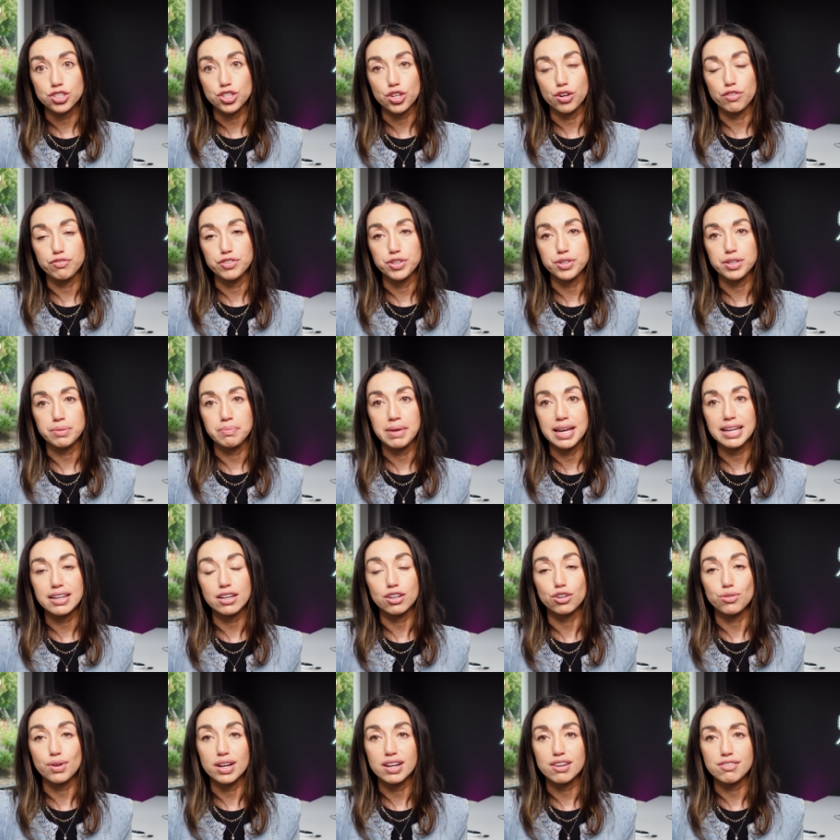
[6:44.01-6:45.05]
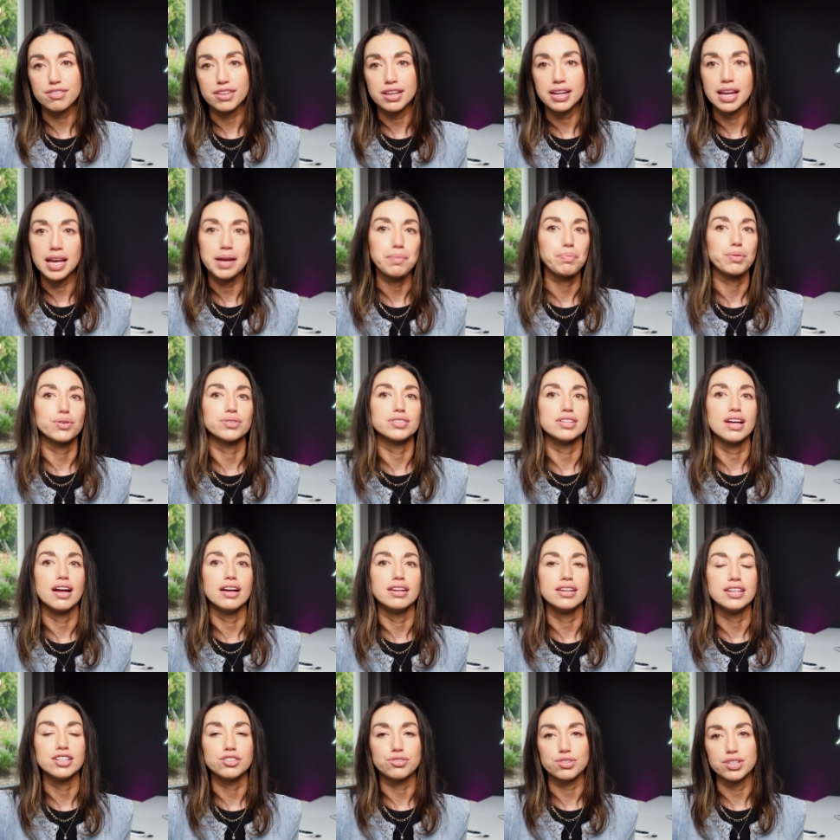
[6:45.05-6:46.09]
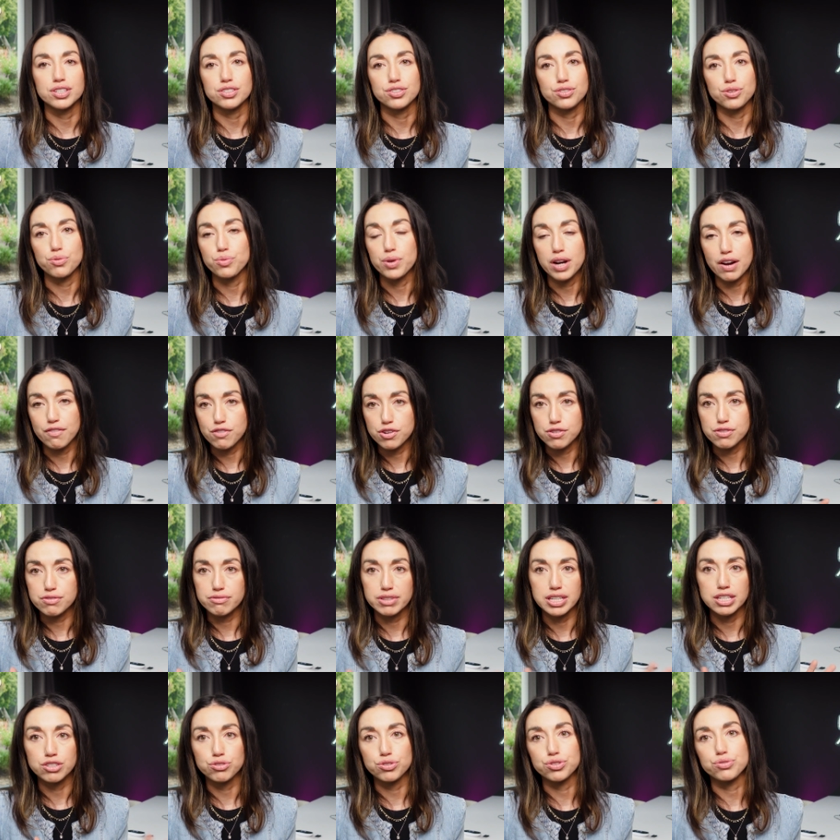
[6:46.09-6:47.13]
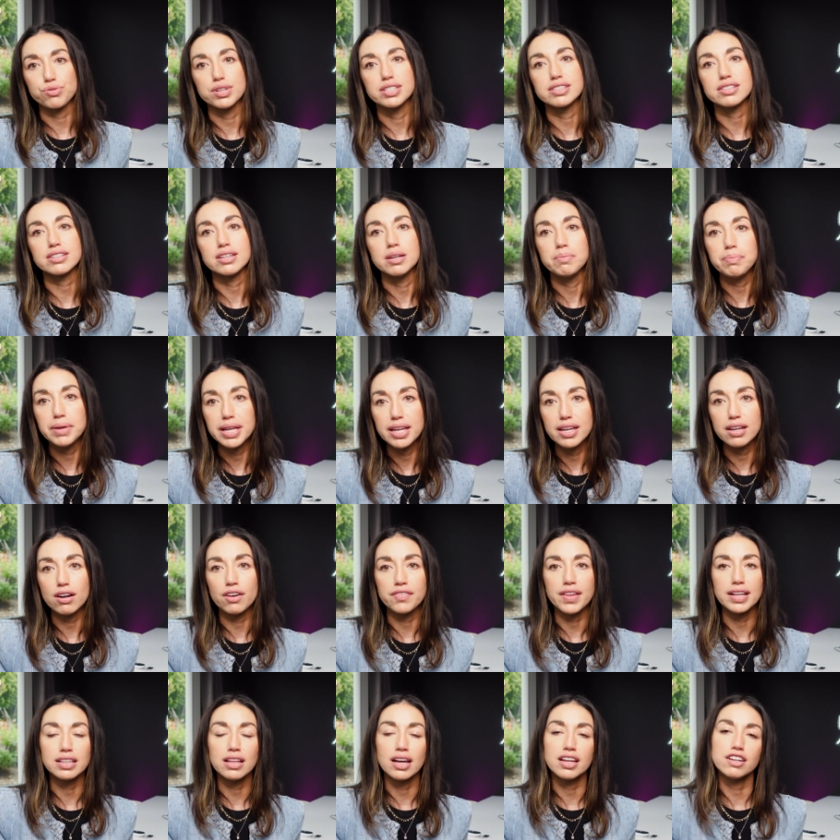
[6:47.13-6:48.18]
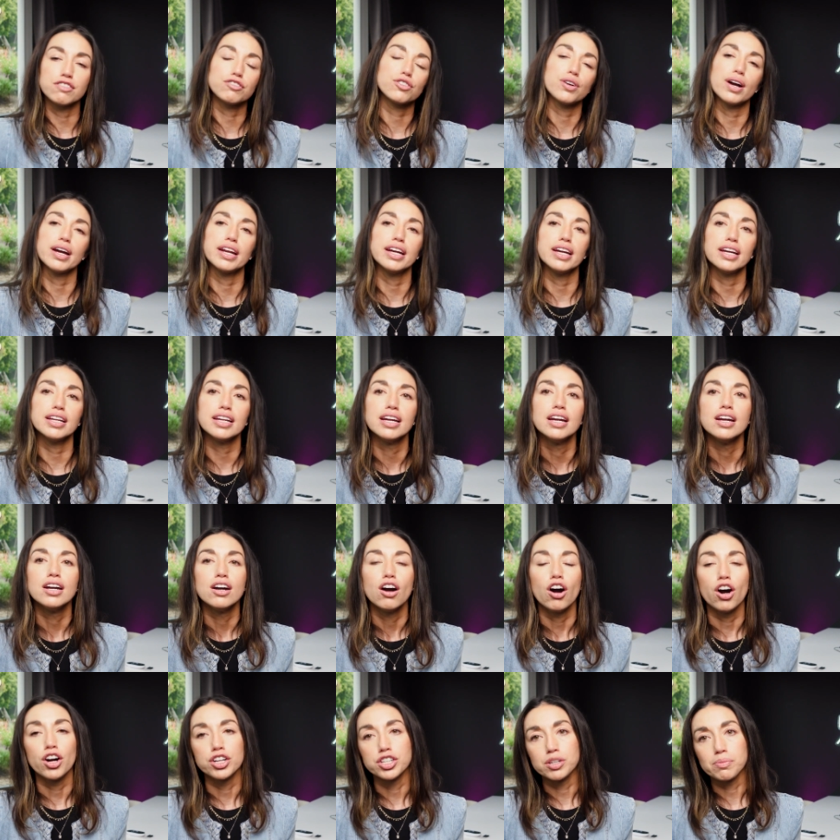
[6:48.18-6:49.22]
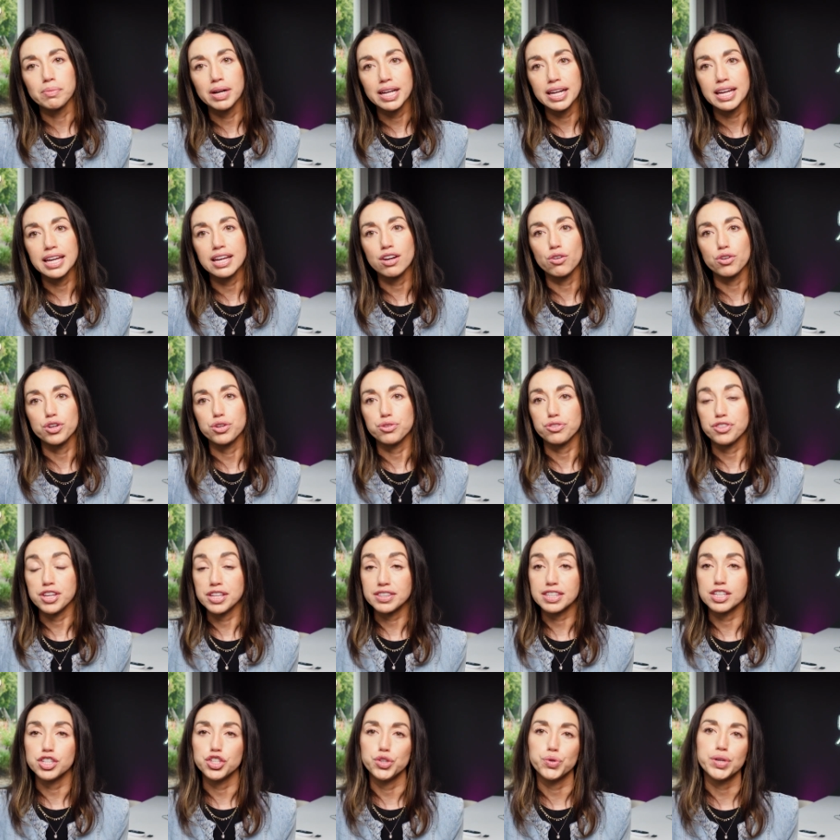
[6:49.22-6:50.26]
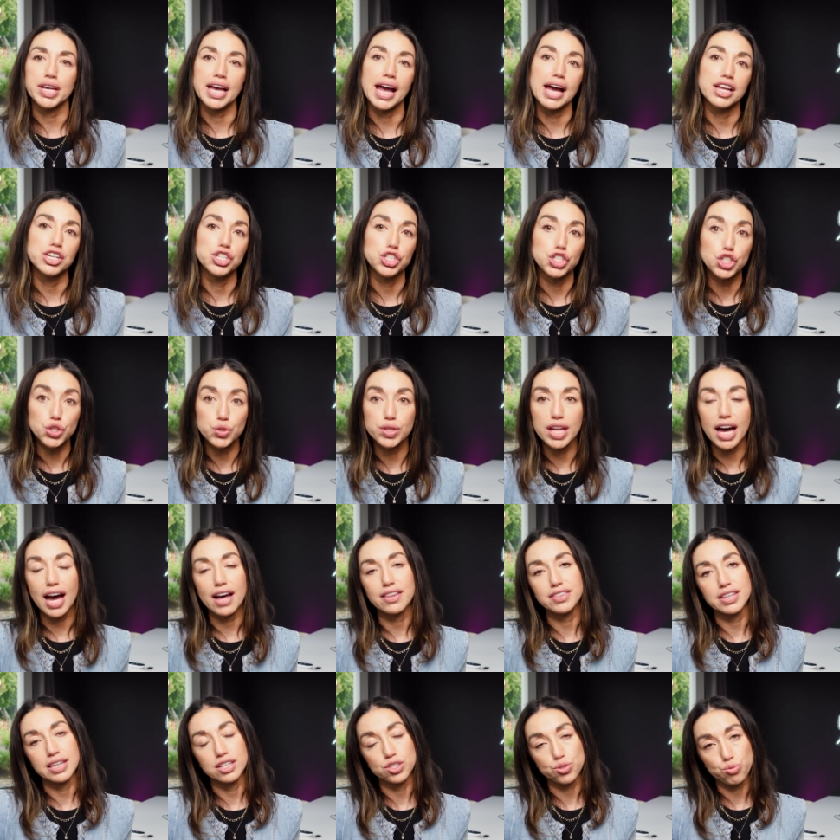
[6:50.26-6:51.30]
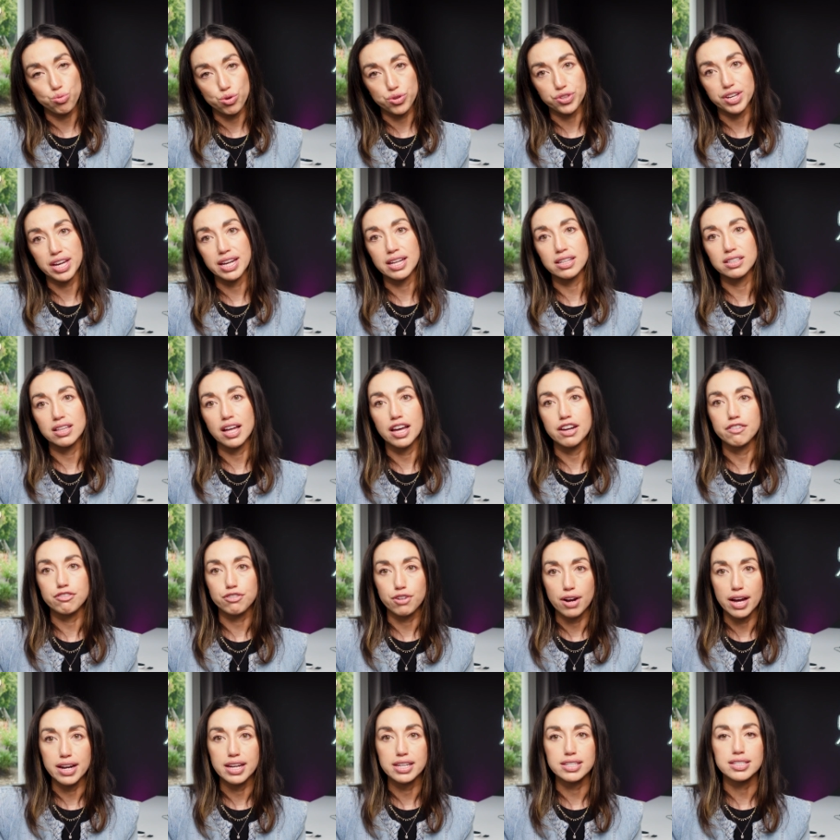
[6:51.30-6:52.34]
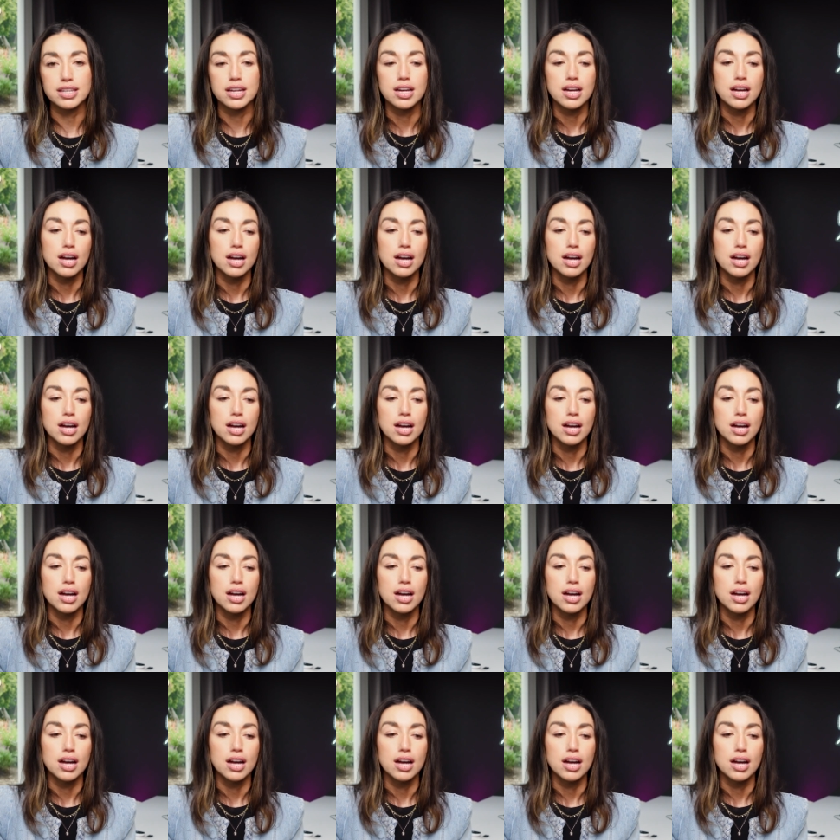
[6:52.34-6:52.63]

So if you can make greater than 8% interest or whatever the interest rate's gonna be on that line of credit on your money, or you think that you can do that, then it's worth getting a line of credit.